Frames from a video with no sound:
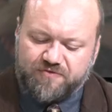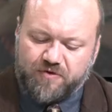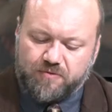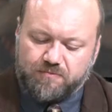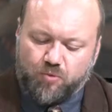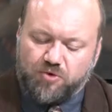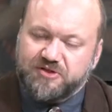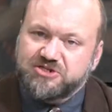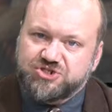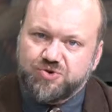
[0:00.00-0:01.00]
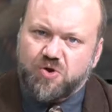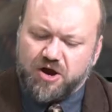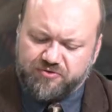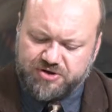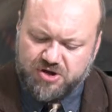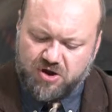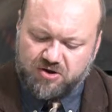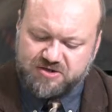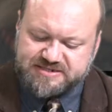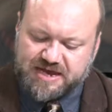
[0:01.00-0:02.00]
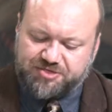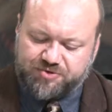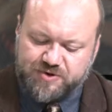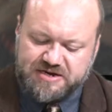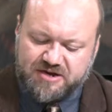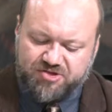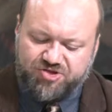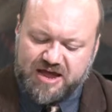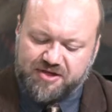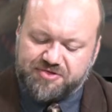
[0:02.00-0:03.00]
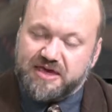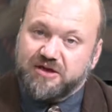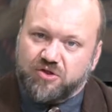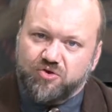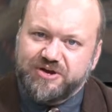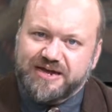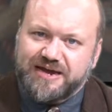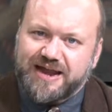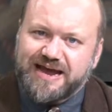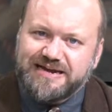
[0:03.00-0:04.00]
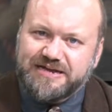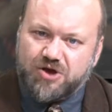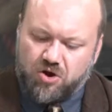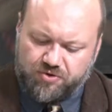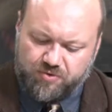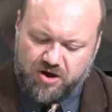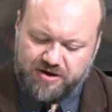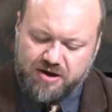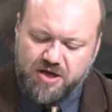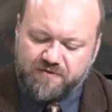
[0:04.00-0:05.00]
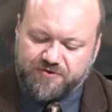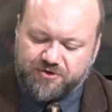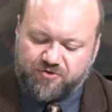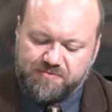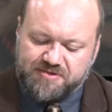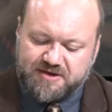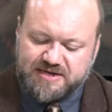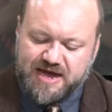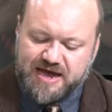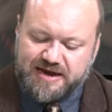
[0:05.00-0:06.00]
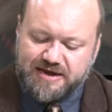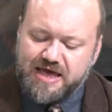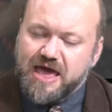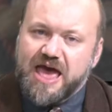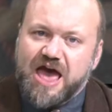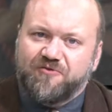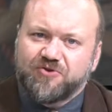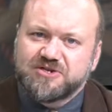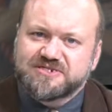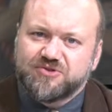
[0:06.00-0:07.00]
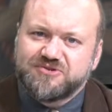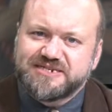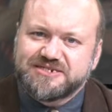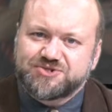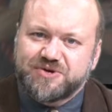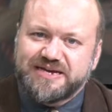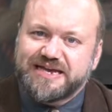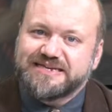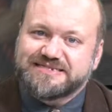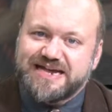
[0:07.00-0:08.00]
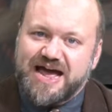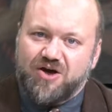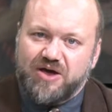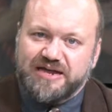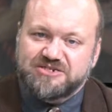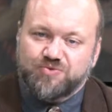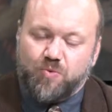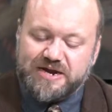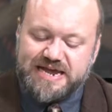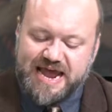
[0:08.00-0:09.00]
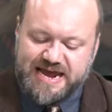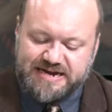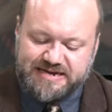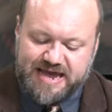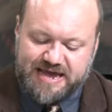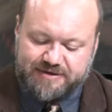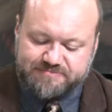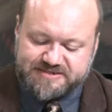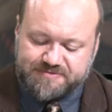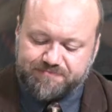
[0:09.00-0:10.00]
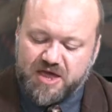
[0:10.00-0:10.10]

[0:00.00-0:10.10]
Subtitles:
for more than 200 yards and 3 touchdowns, including a 90-yard run for the Crimson Tide. Ephrata's losing streak is now at 28 games.